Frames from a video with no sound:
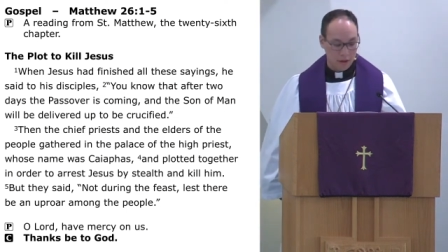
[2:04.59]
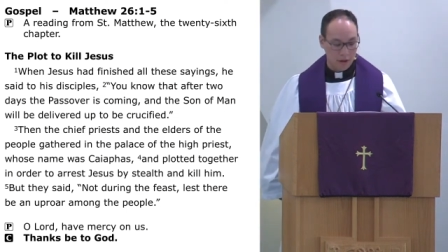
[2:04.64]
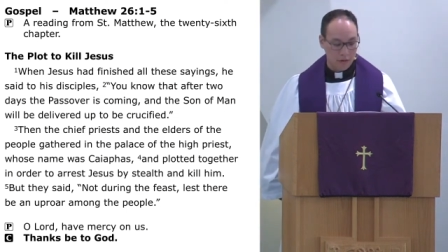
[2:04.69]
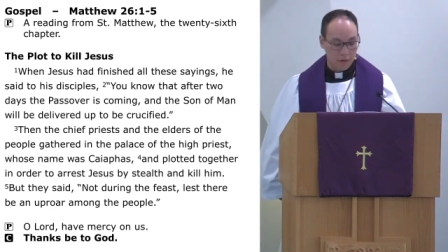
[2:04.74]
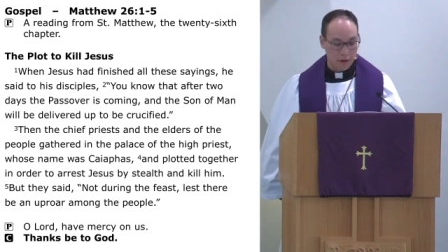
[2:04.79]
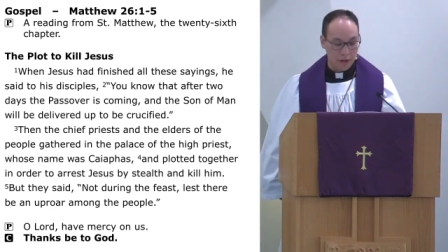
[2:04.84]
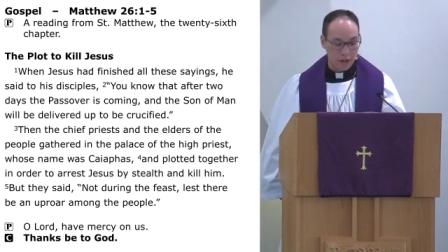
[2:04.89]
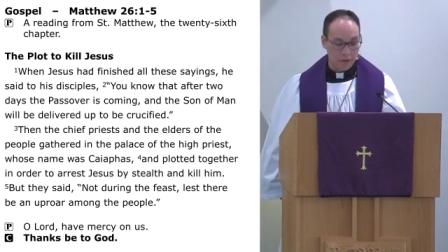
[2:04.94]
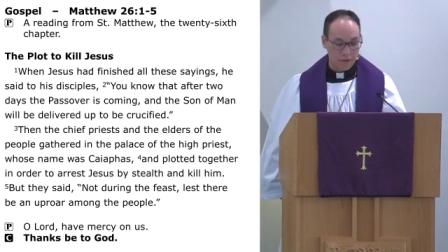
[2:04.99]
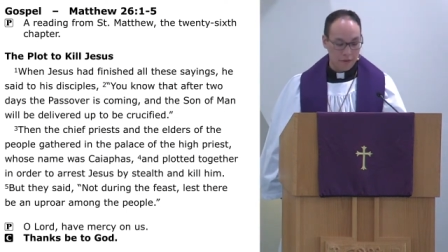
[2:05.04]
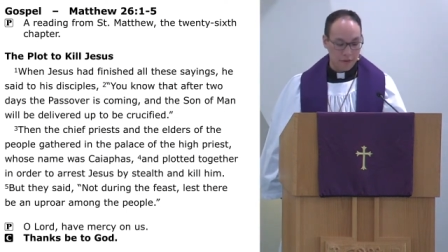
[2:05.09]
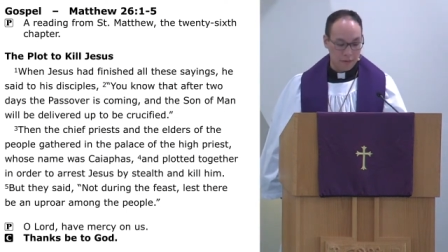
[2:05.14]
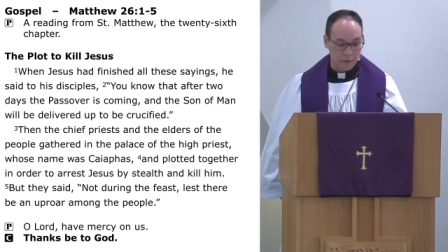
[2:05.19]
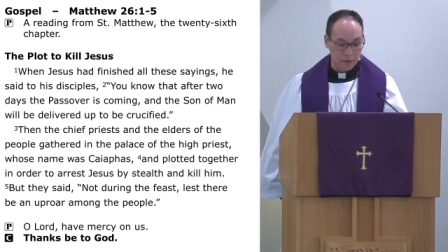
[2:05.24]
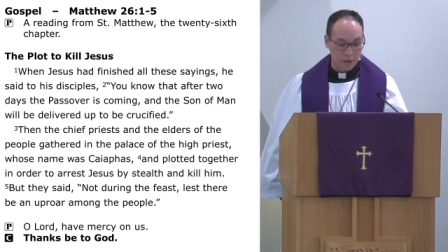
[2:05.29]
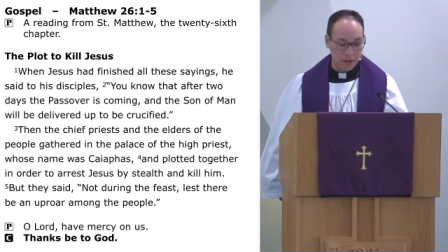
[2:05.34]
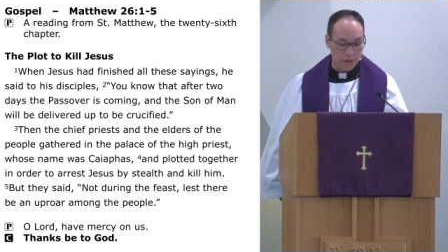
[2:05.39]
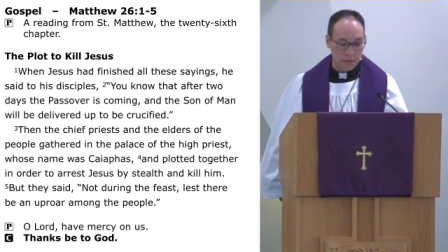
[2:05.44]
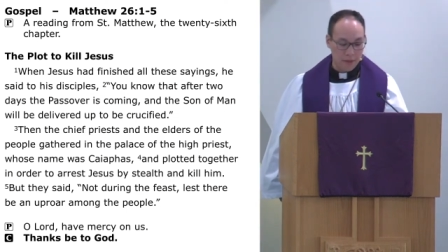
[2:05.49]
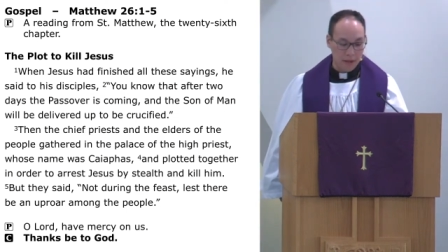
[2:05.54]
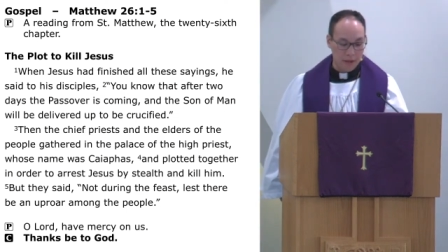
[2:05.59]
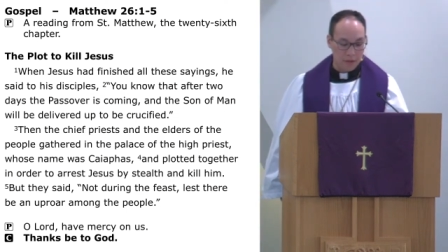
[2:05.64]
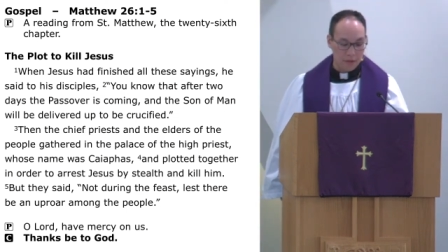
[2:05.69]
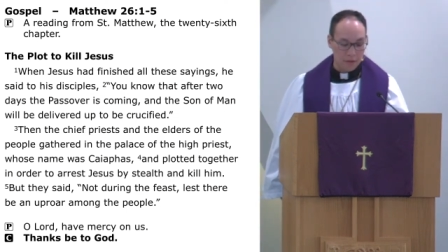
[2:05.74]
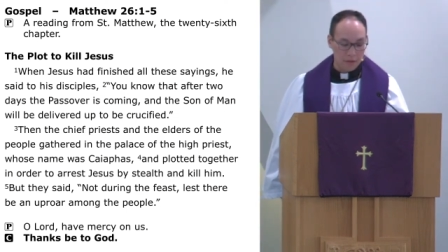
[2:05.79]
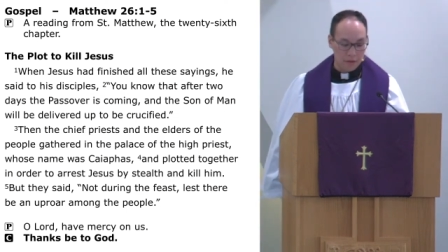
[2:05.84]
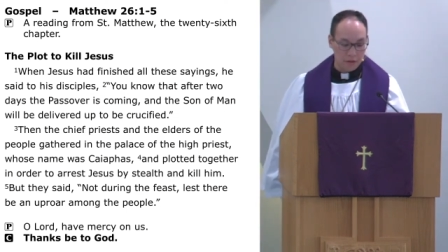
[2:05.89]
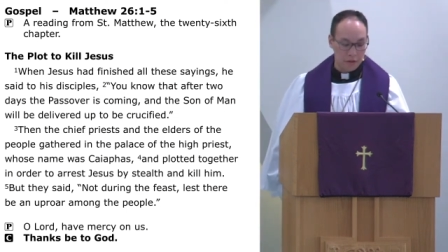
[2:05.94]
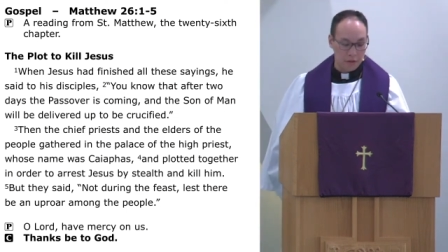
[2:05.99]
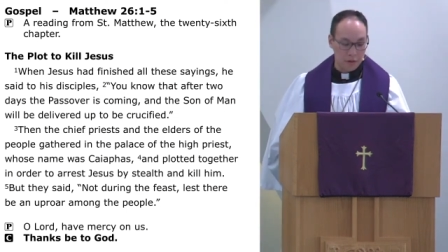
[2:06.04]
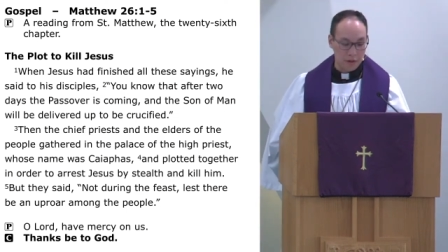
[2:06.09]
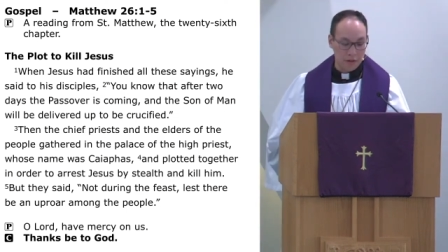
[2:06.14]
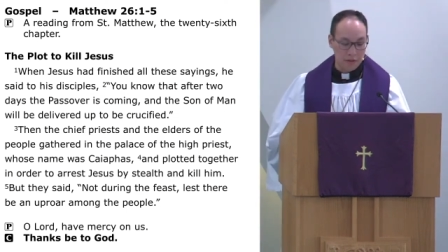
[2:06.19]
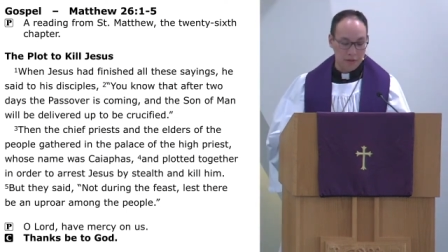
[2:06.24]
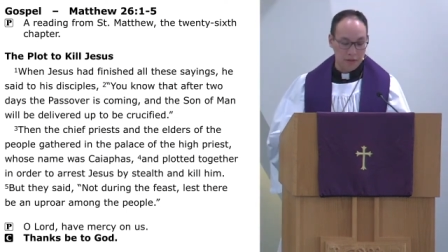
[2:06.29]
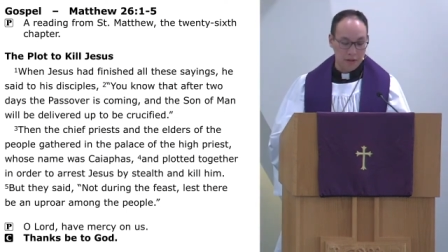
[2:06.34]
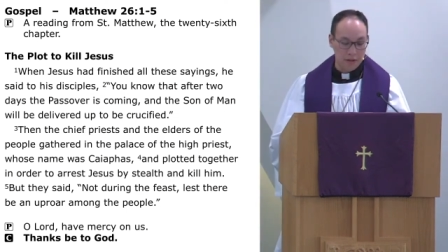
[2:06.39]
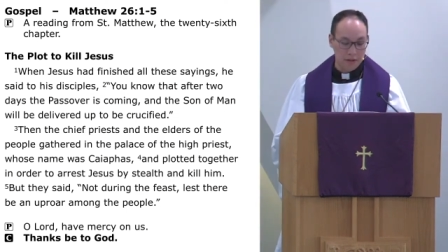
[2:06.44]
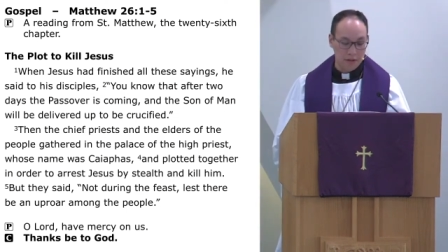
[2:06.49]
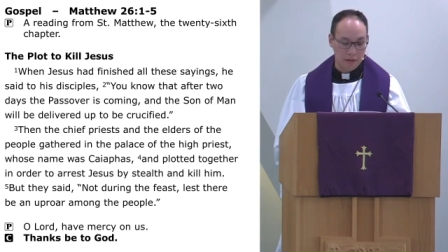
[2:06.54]
A reading from St. Matthew, the
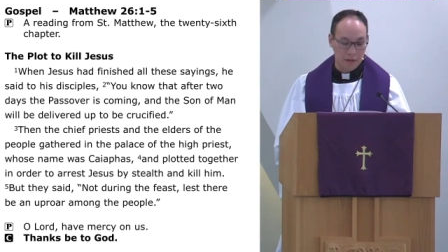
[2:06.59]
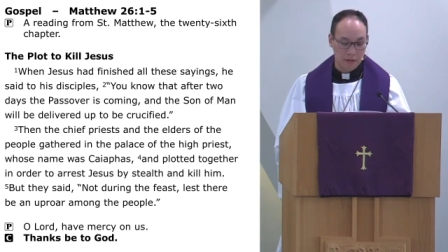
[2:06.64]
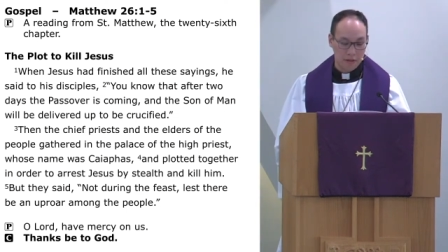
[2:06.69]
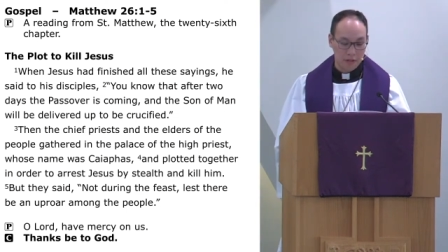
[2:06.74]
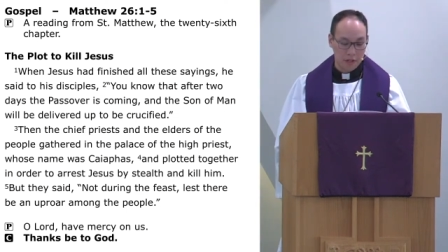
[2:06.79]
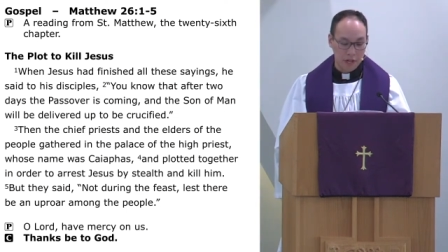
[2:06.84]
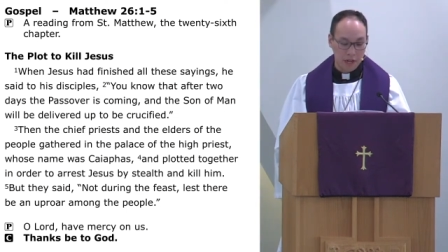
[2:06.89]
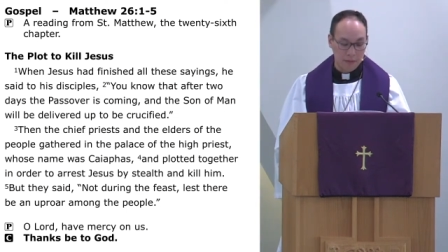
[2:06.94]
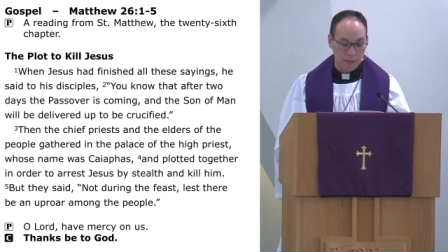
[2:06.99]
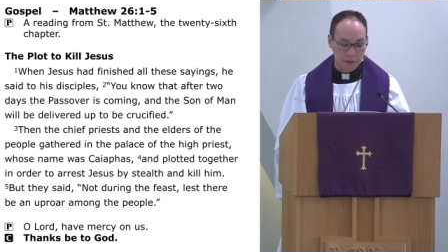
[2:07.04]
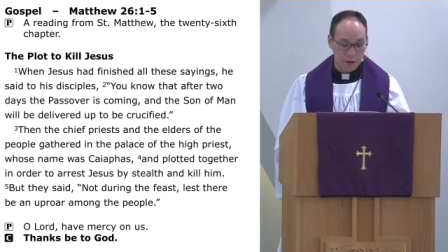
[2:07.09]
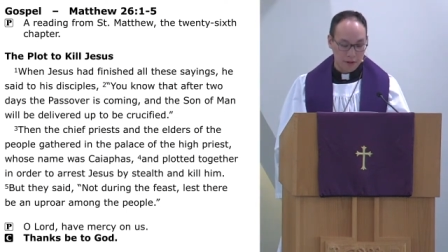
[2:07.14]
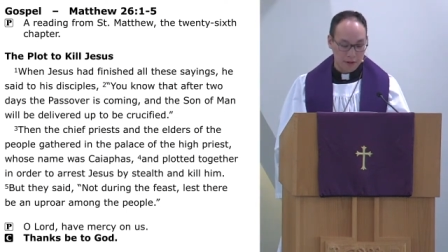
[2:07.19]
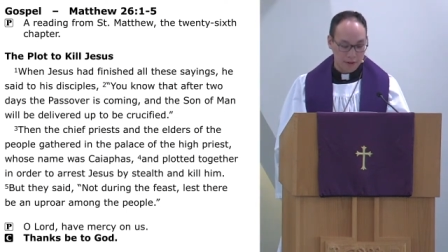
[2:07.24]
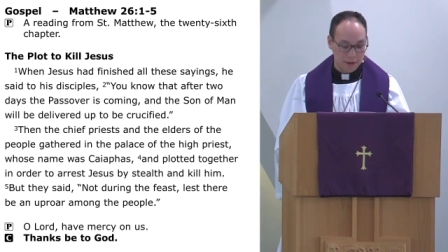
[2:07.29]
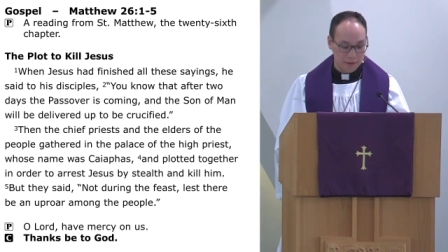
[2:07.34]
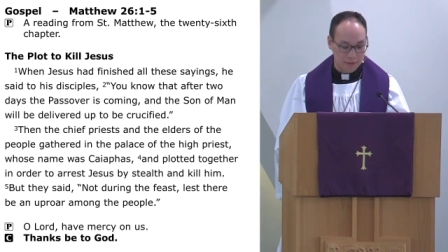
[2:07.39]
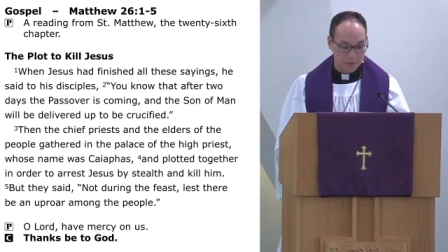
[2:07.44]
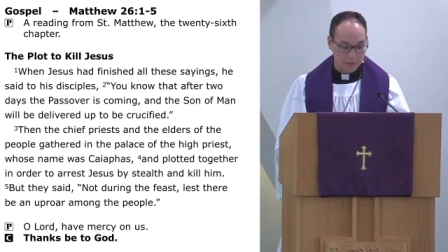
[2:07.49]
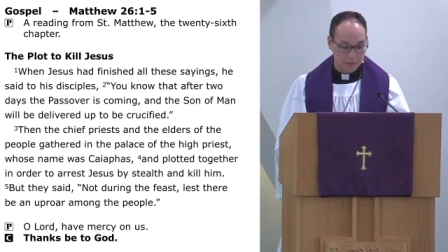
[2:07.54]
26th chapter.